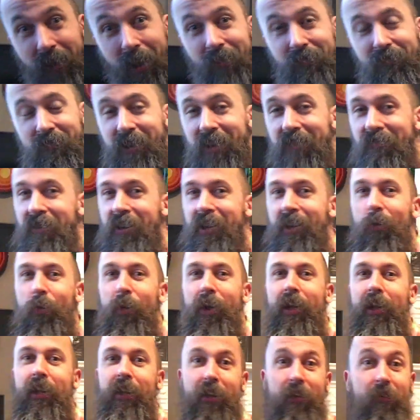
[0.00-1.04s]
around really, really
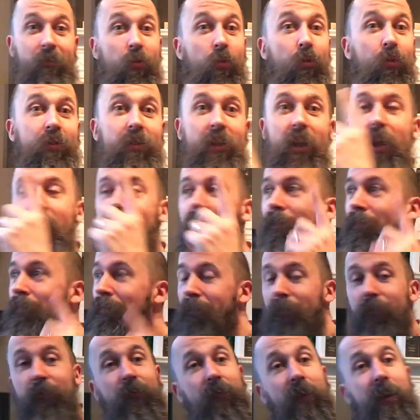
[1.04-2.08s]
quickly. And of course,
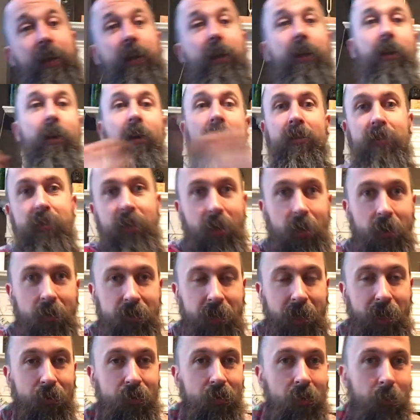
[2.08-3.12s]
flinging
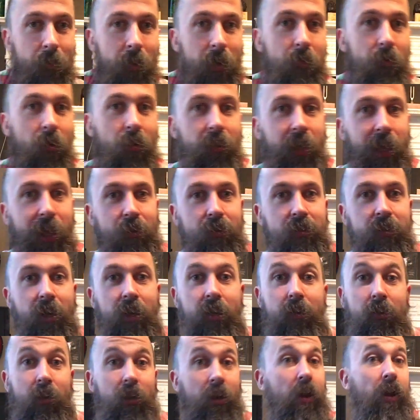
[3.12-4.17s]
ourselves out to the people on the
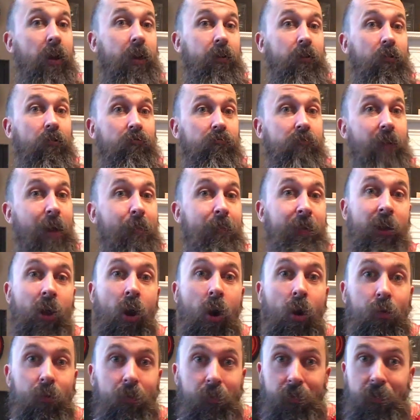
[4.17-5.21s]
outside of the line, grabbing
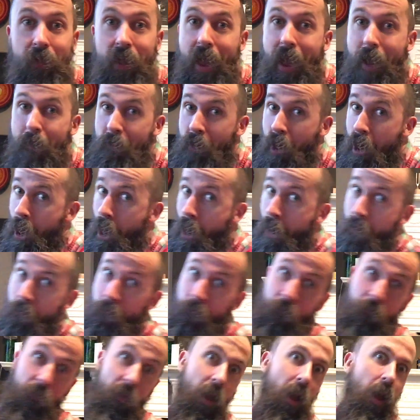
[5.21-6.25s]
hold of them.
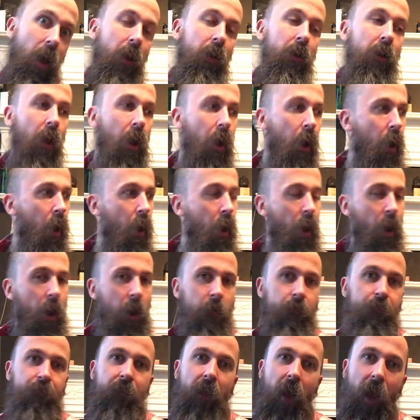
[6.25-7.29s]
And
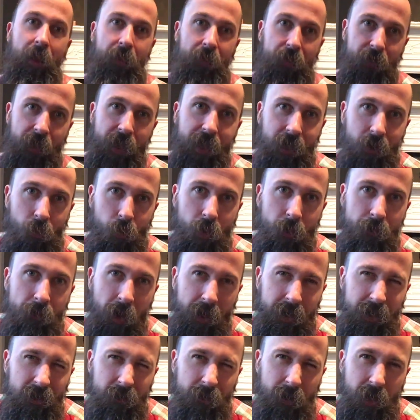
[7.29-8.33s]
I think we
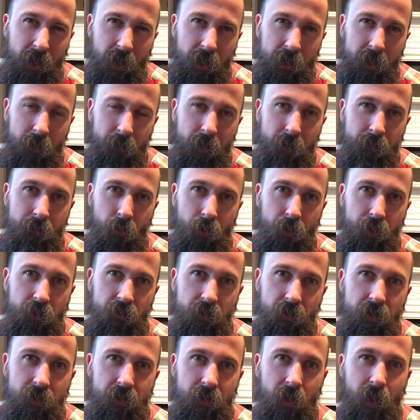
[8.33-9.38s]
might have been a little bit
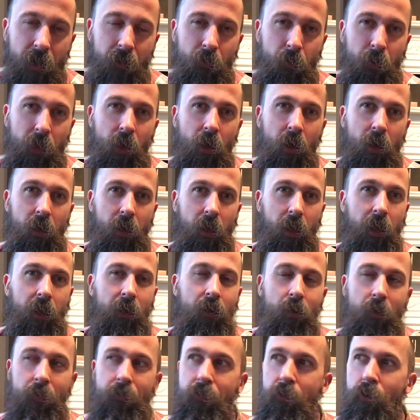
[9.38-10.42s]
boisterous. I got
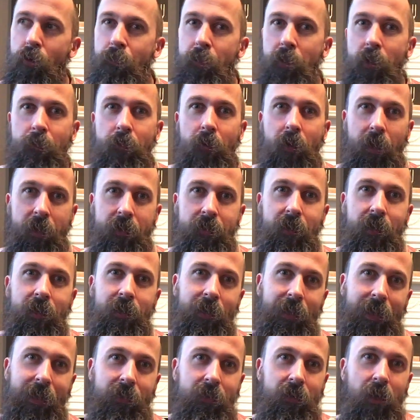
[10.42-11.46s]
a few people, as I
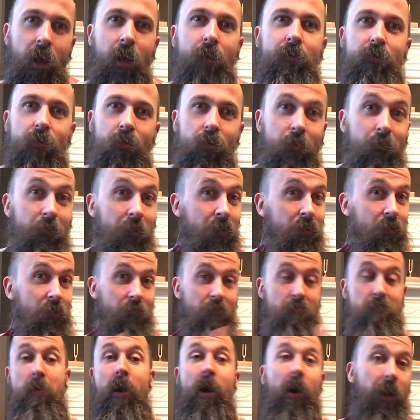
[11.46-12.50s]
linked arms with them, because
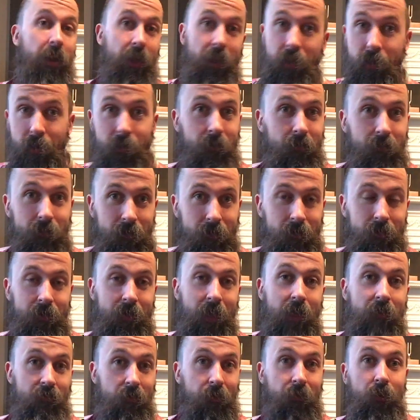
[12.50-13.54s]
of my
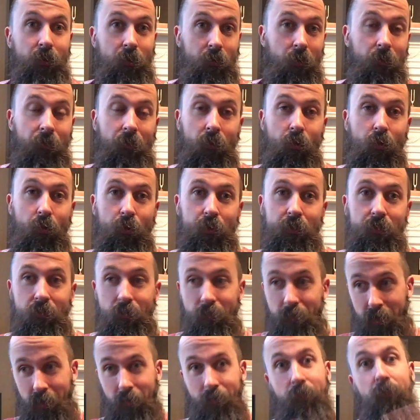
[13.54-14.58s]
centrifugal force
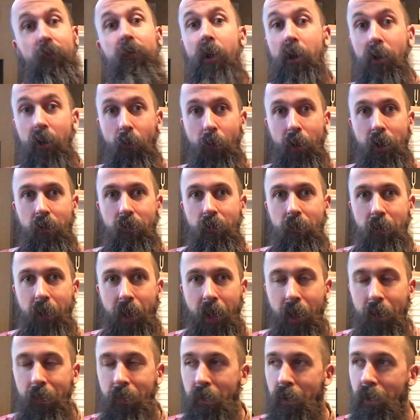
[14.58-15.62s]
from being flung away from
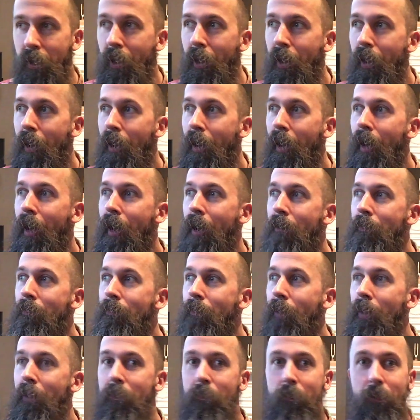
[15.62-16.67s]
Kathy.
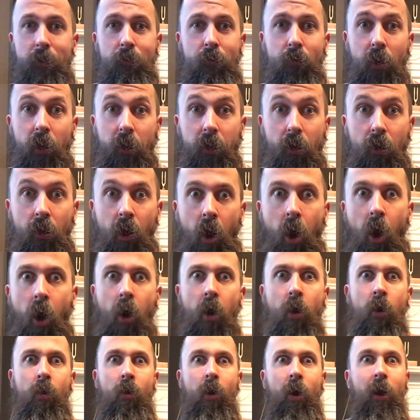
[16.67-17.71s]
The people were like, go,
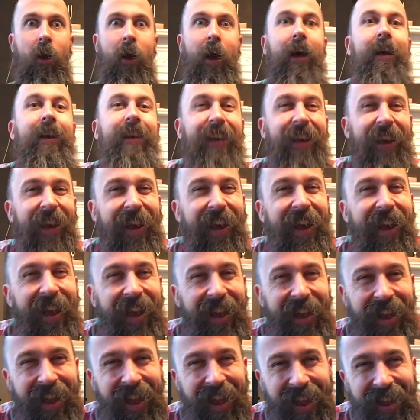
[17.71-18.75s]
oh,
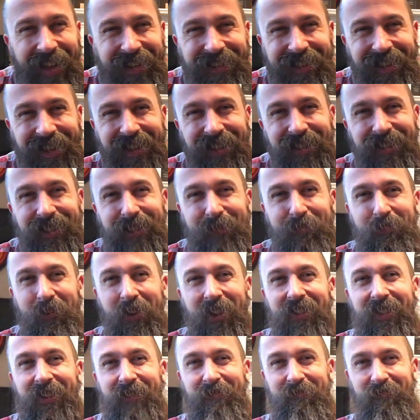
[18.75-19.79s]
as I
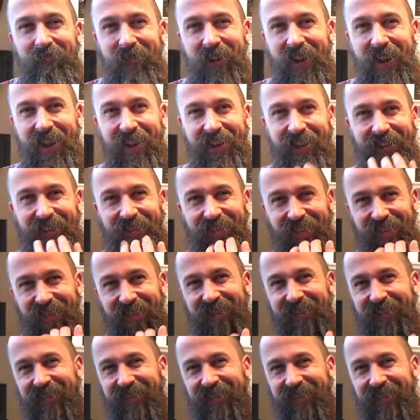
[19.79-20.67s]
spun them round.